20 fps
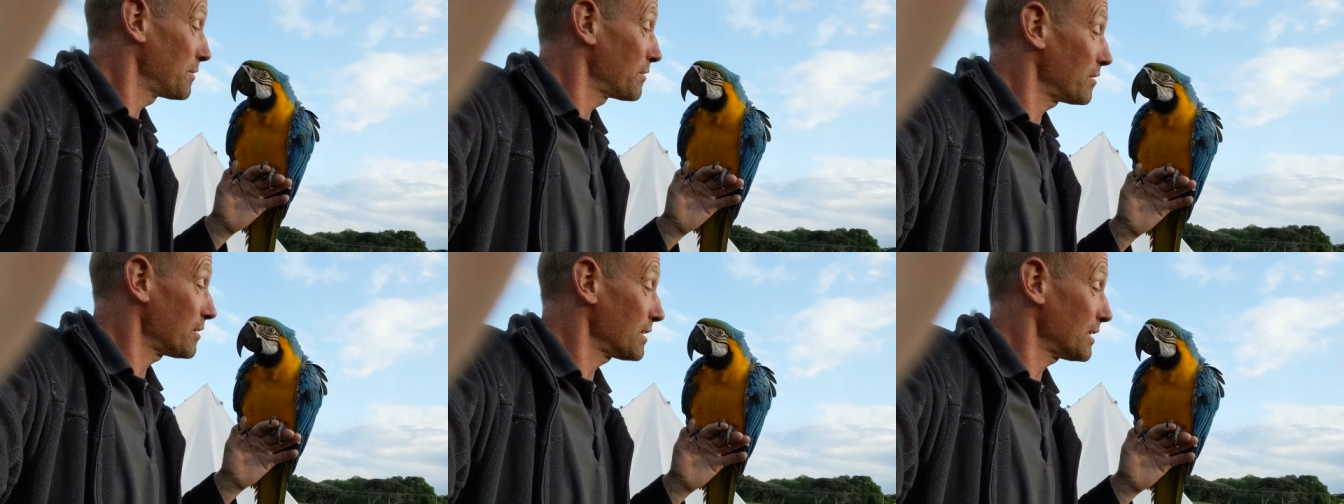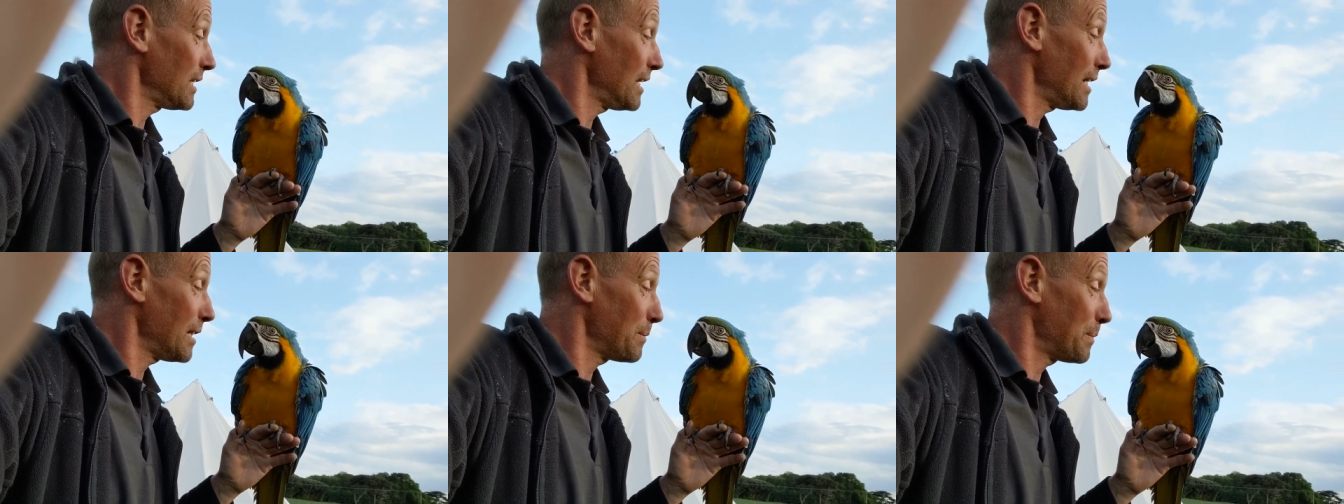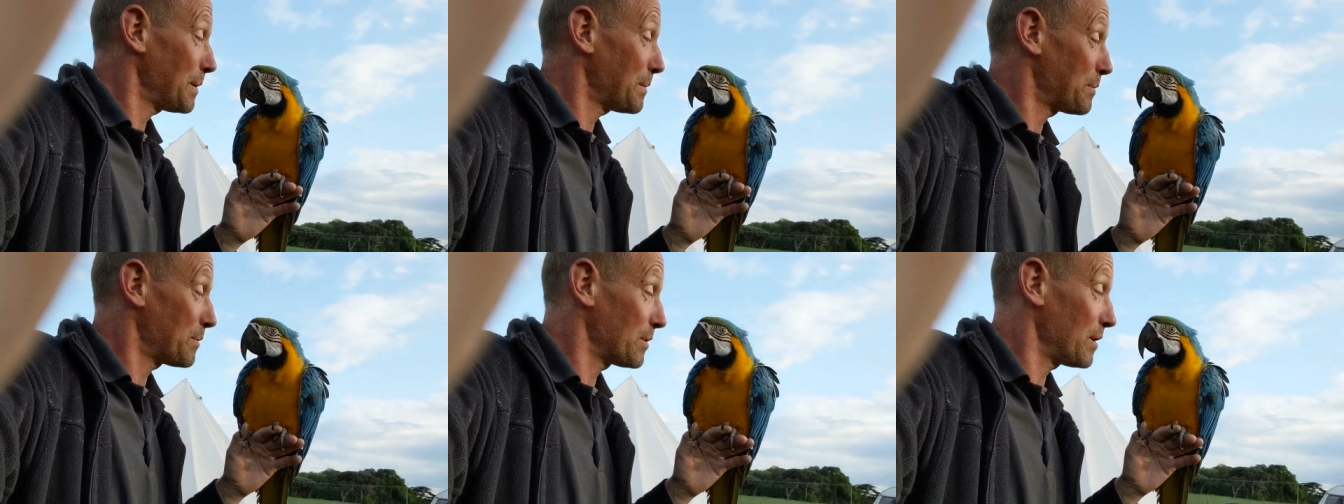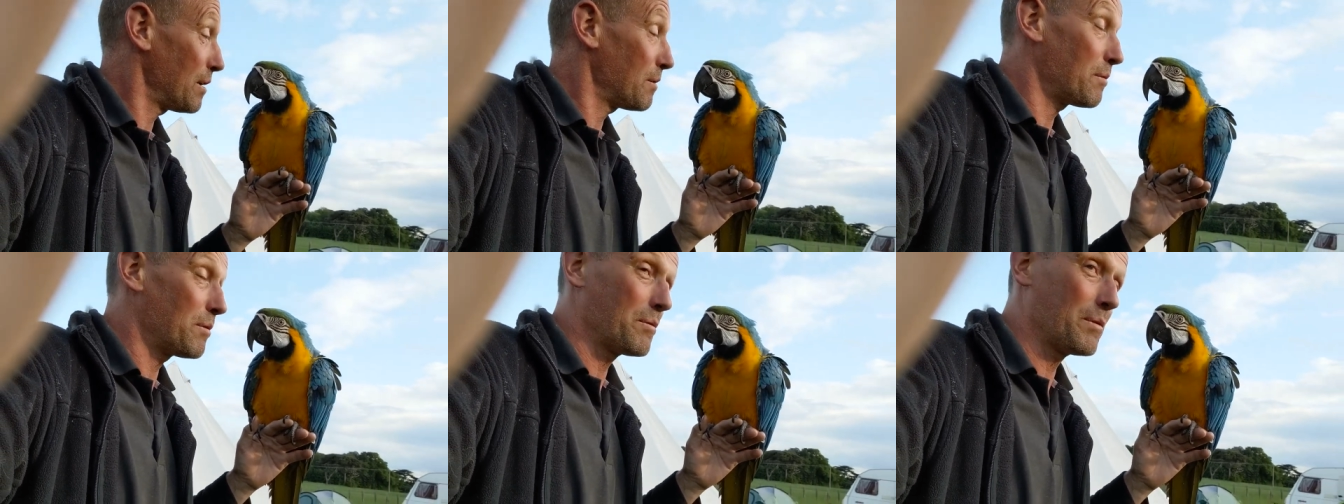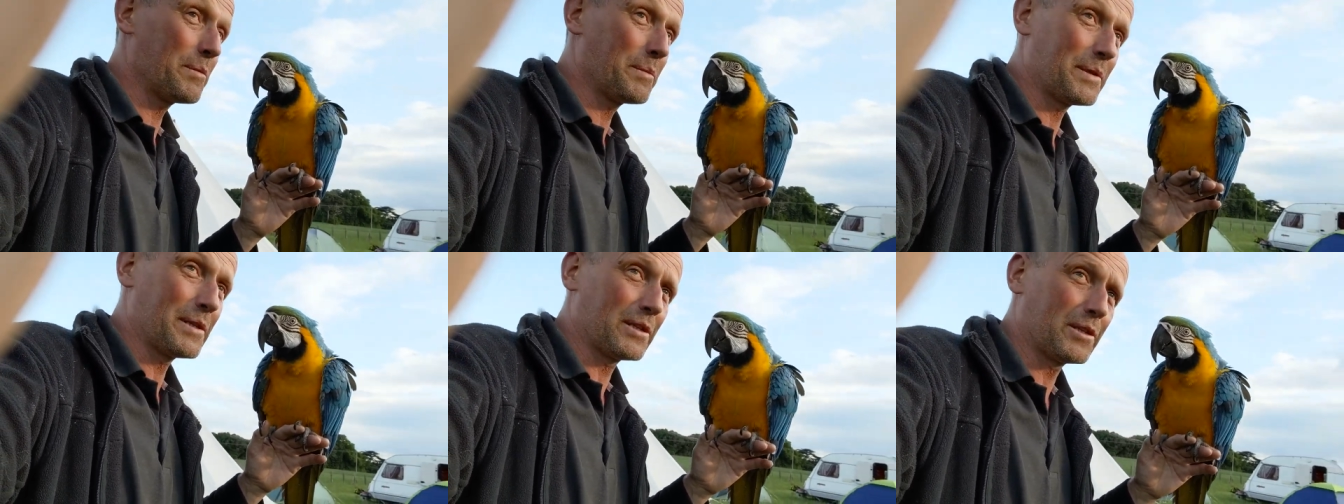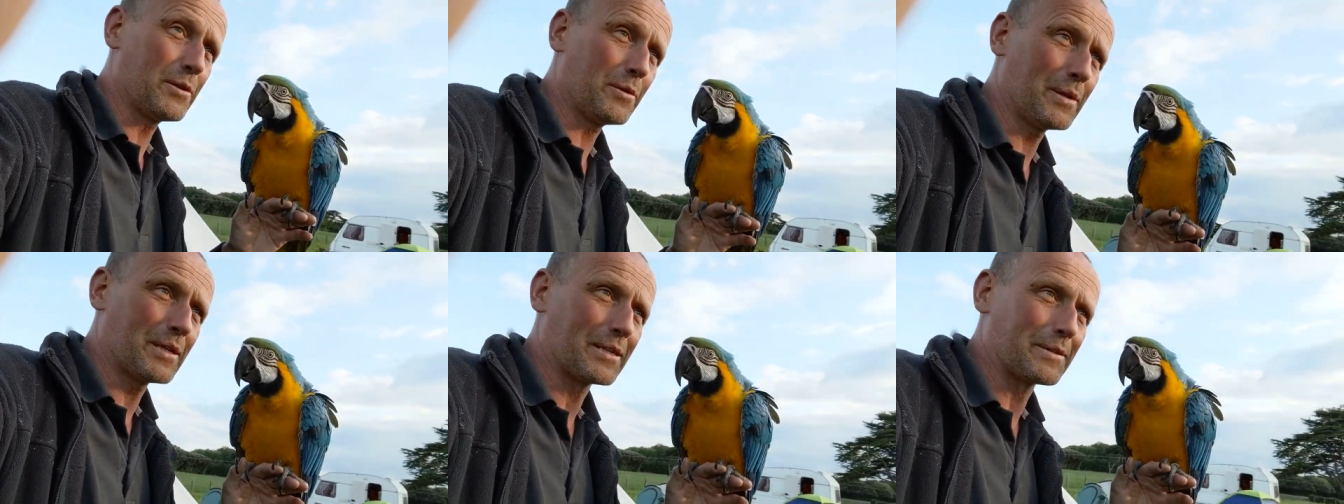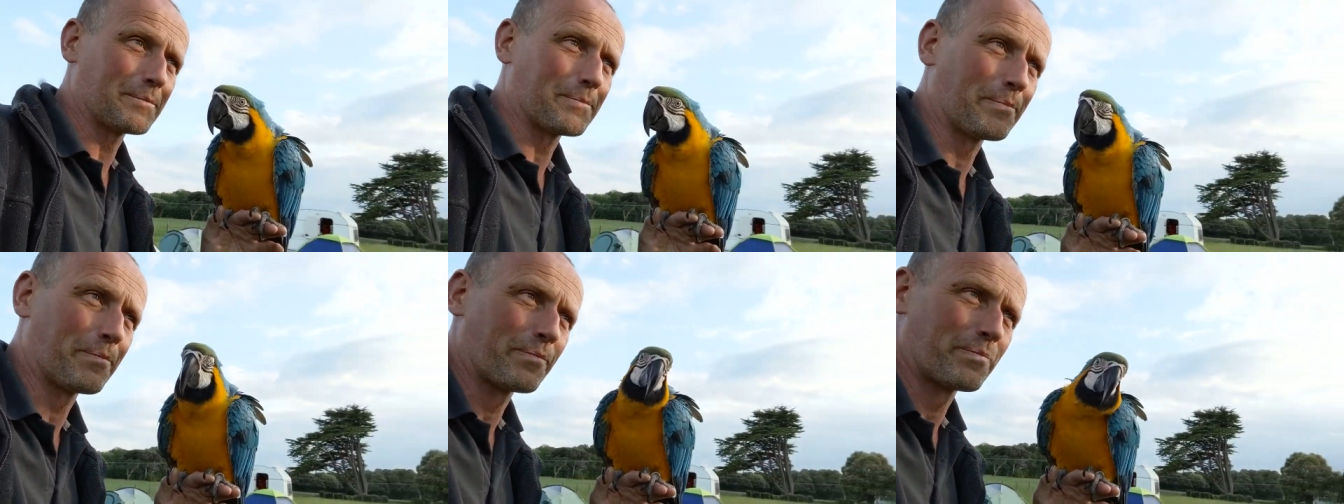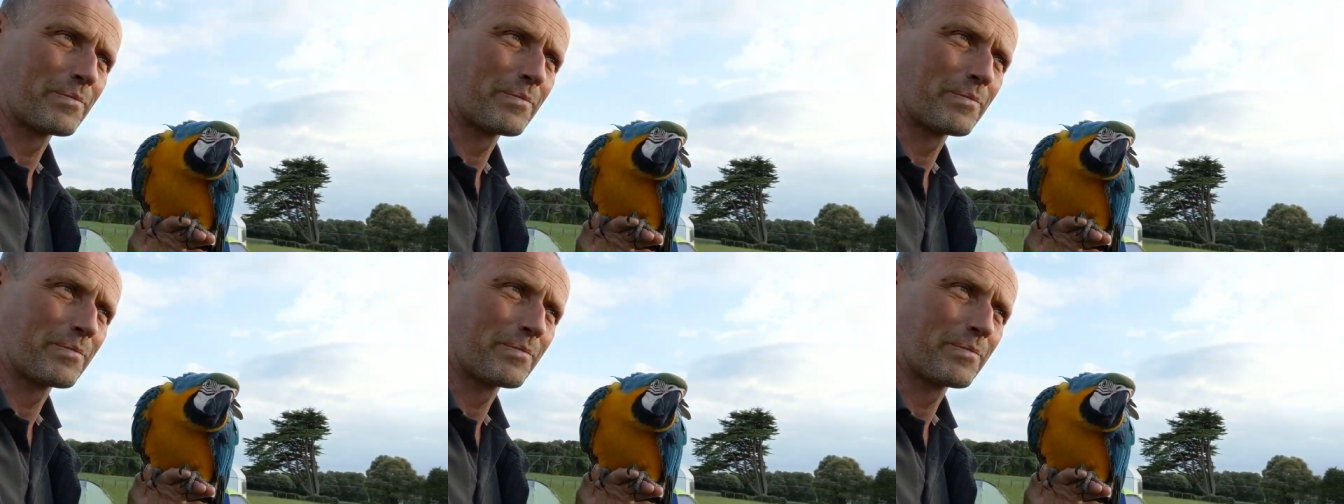We've got to let the people know what we've been doing.